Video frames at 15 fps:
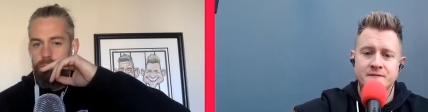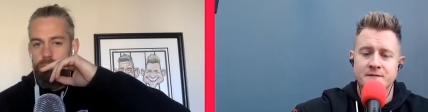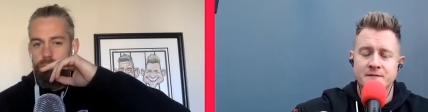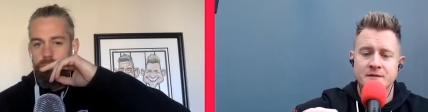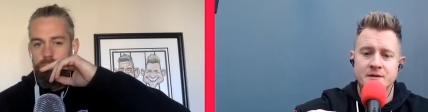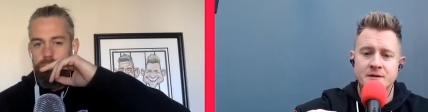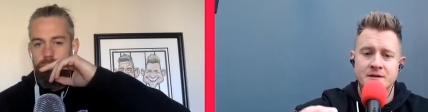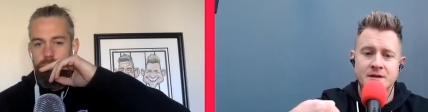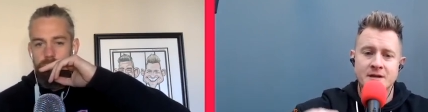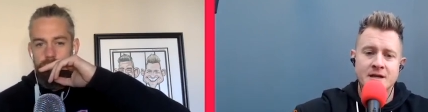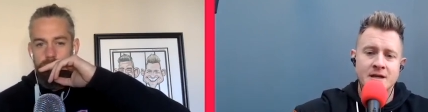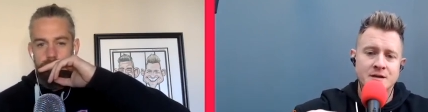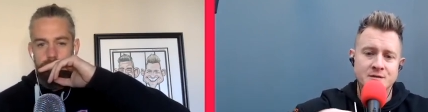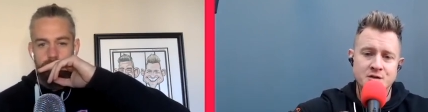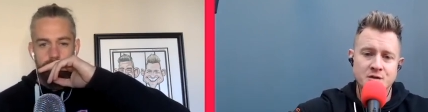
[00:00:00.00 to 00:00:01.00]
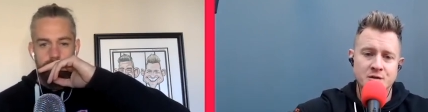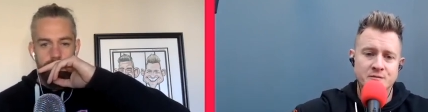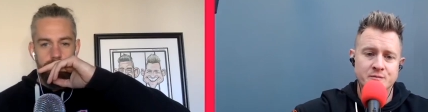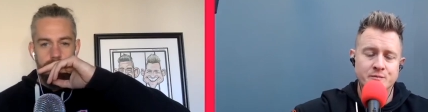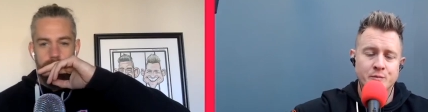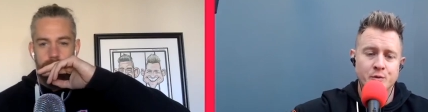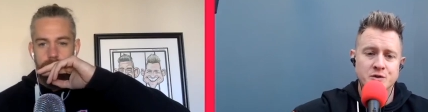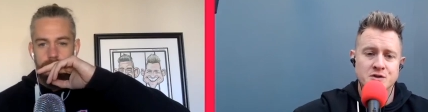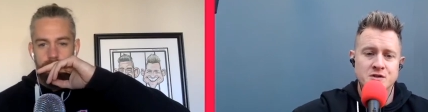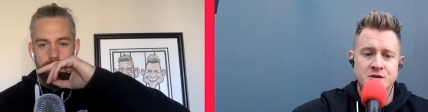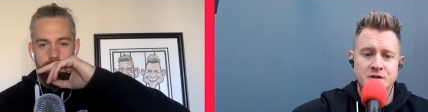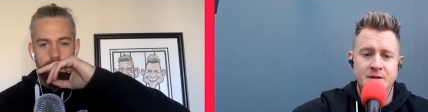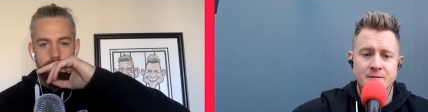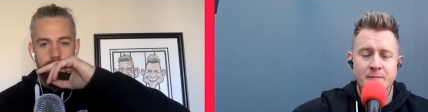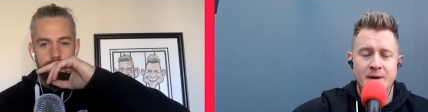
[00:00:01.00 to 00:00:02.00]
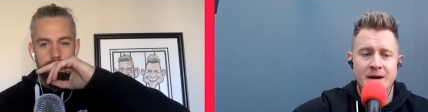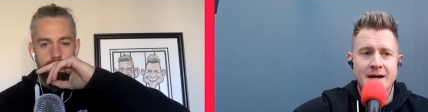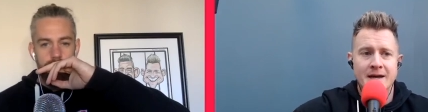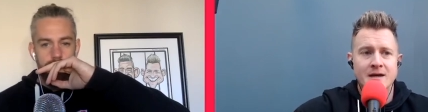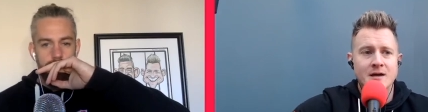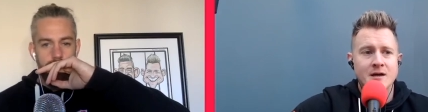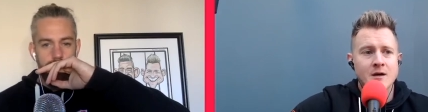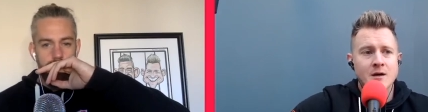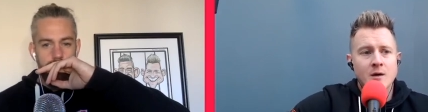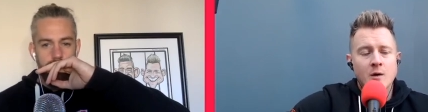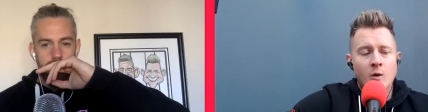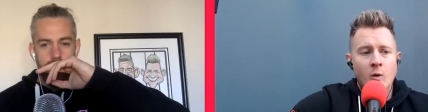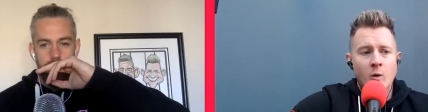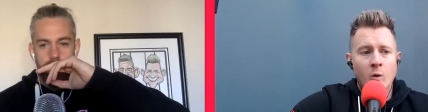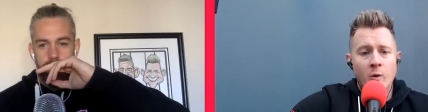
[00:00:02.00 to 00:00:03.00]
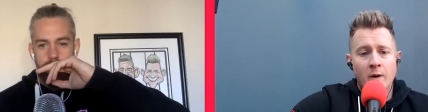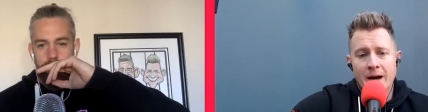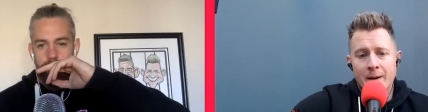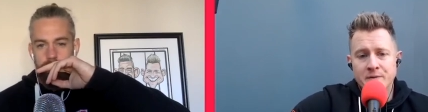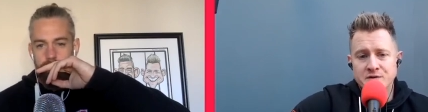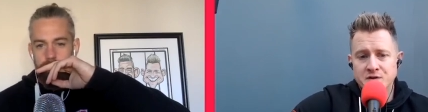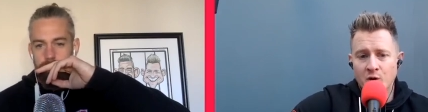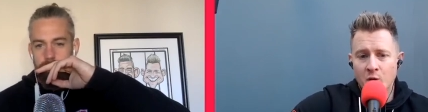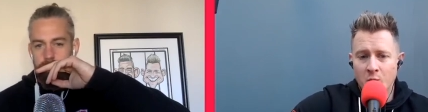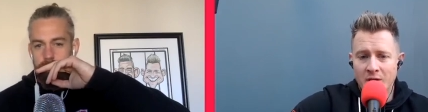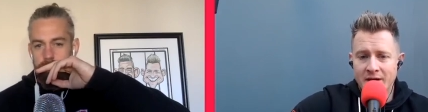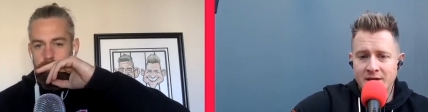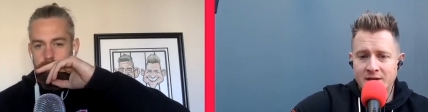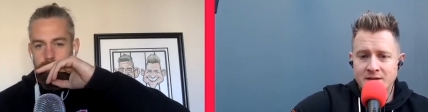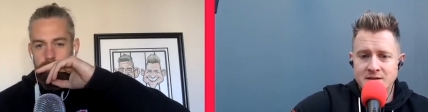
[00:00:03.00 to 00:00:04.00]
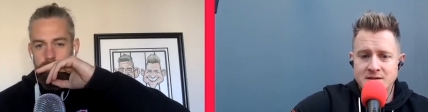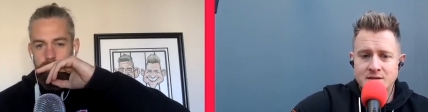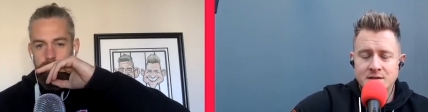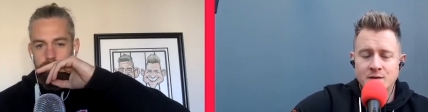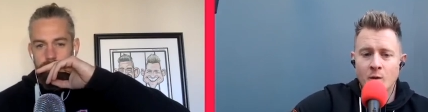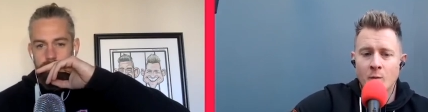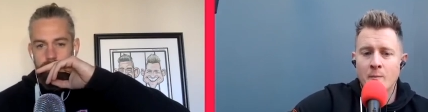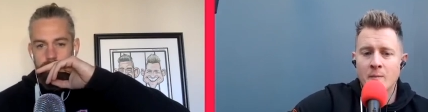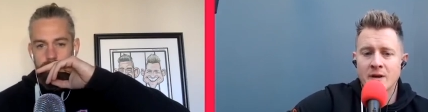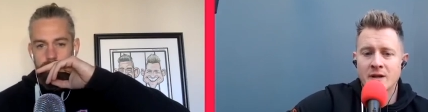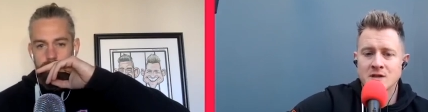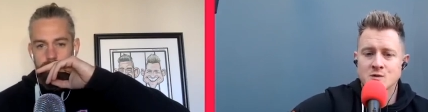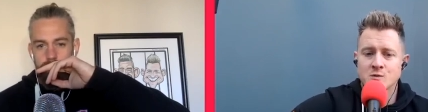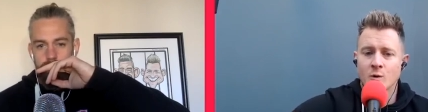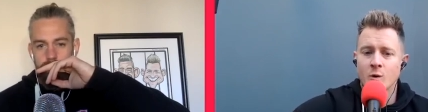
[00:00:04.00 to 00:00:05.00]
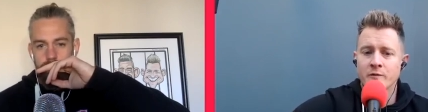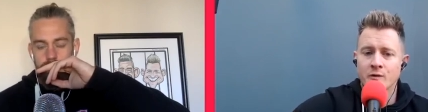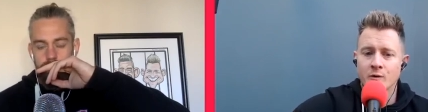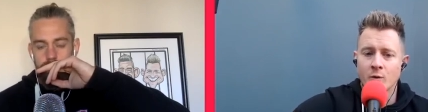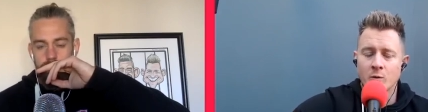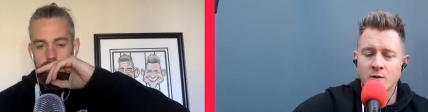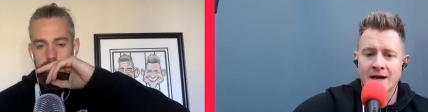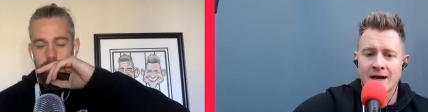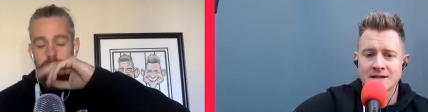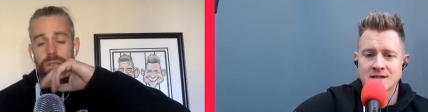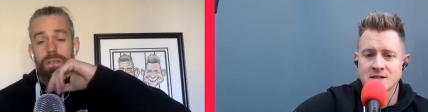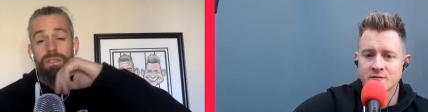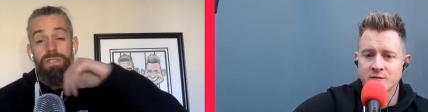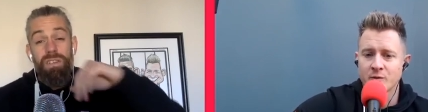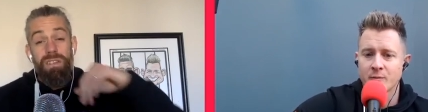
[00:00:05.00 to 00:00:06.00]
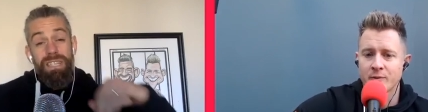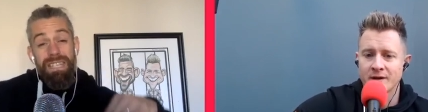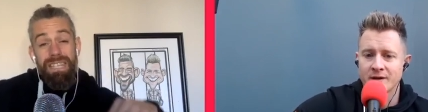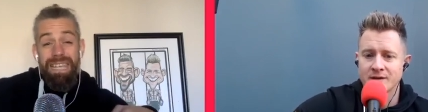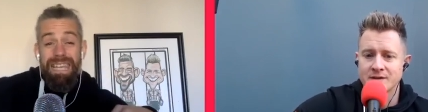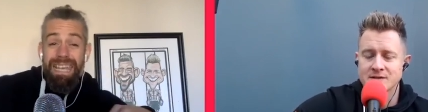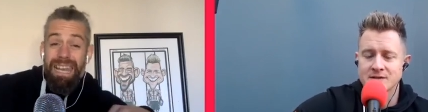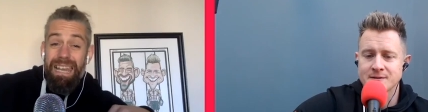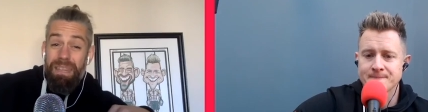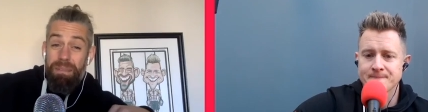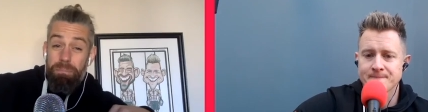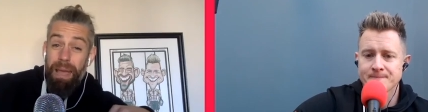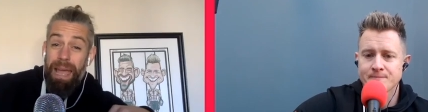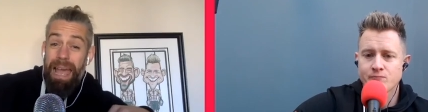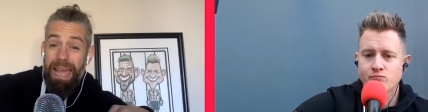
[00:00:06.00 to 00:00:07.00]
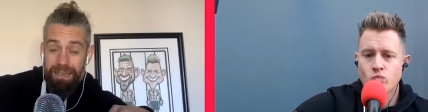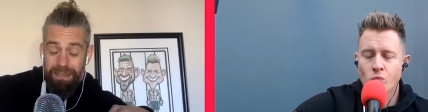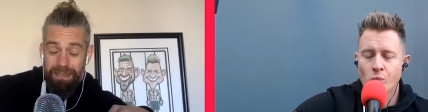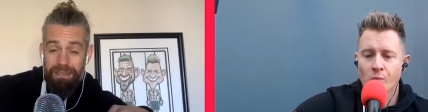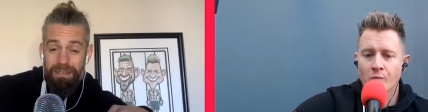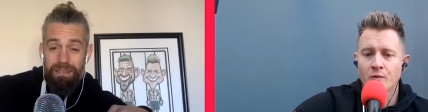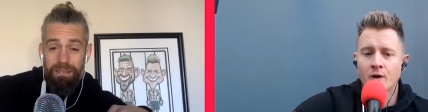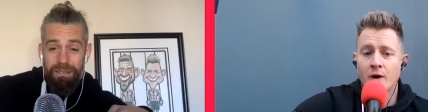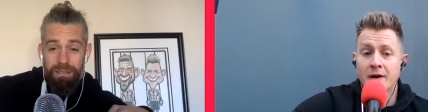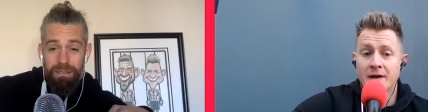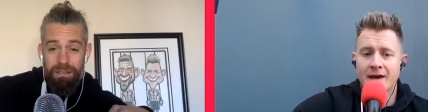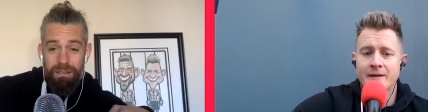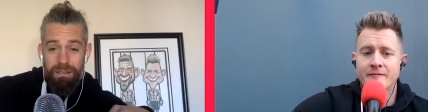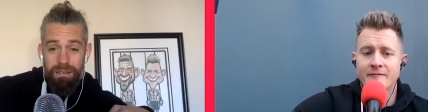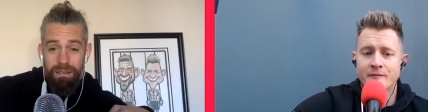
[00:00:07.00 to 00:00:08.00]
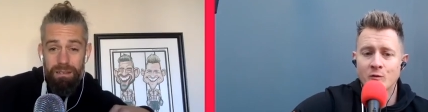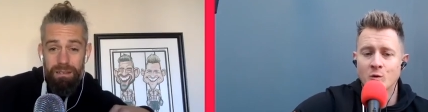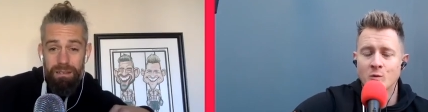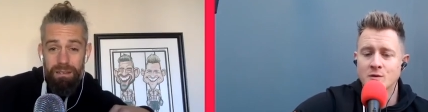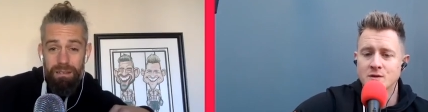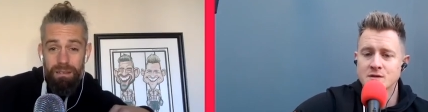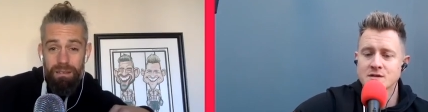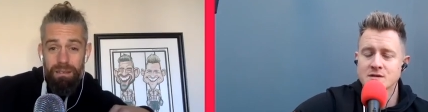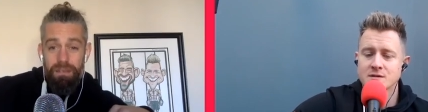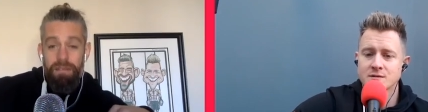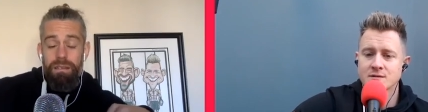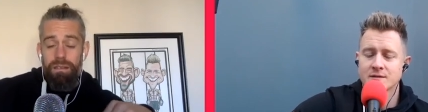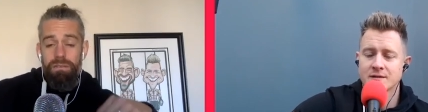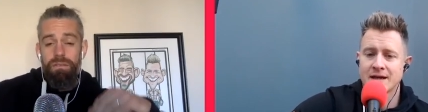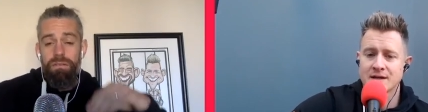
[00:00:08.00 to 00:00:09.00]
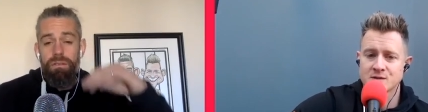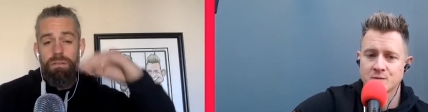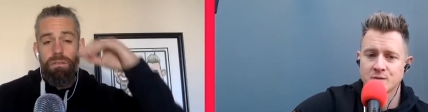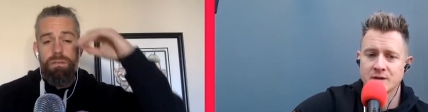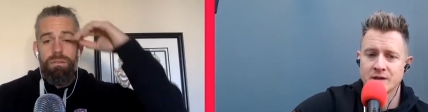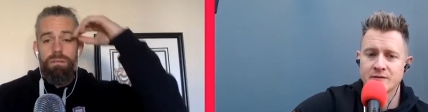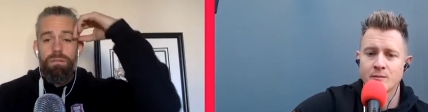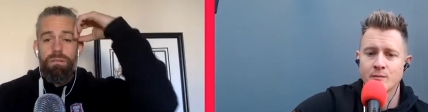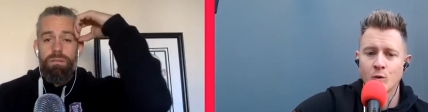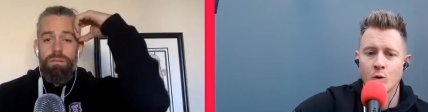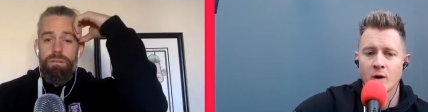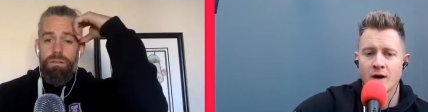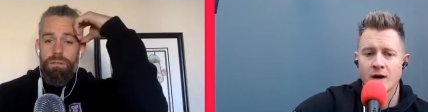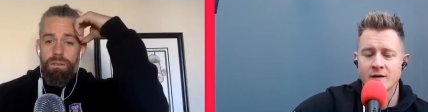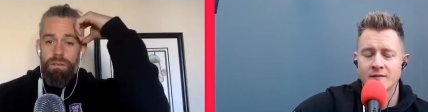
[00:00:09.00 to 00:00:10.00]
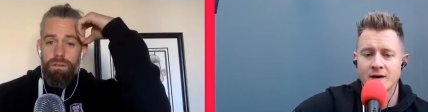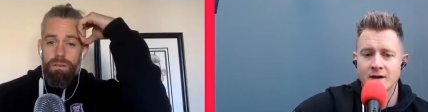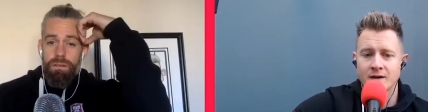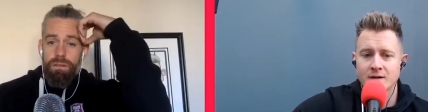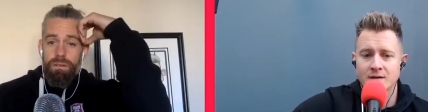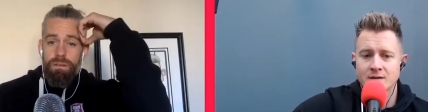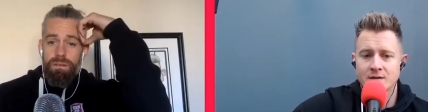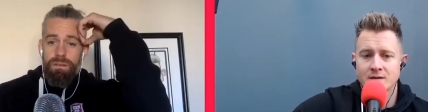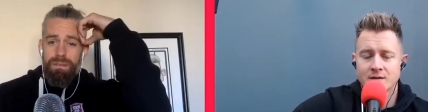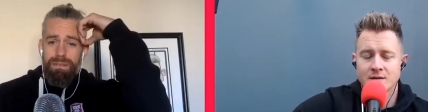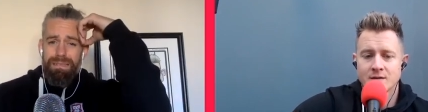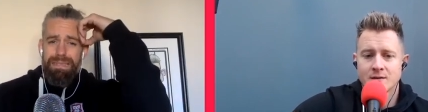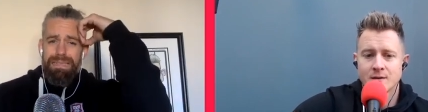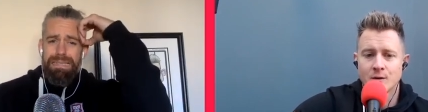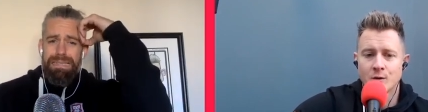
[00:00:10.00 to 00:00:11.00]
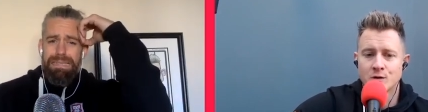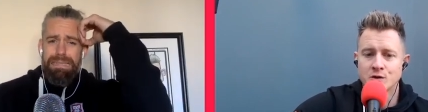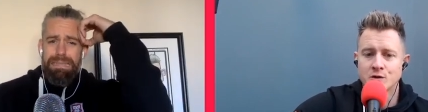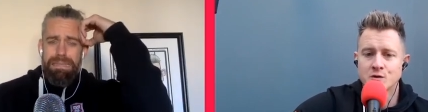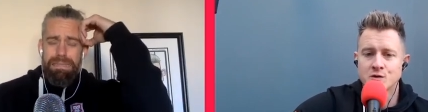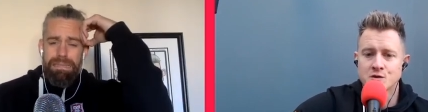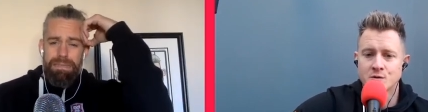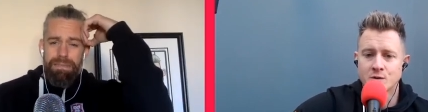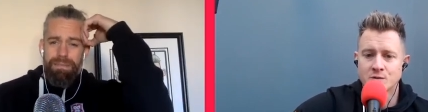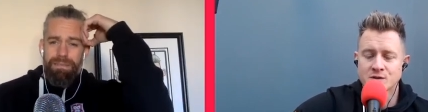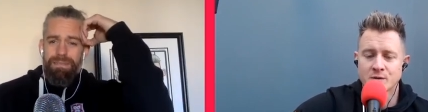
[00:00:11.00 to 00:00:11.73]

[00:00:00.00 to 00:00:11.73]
Speaker 1: the, the knee and pushes the hip back, or it happens to old ladies. Not many twelve-year-old active
Speaker 2: rugby players. So it dislocated out the back?
Speaker 1: No, it came forwards. It came that's forward. Even more kind of like... unusual. So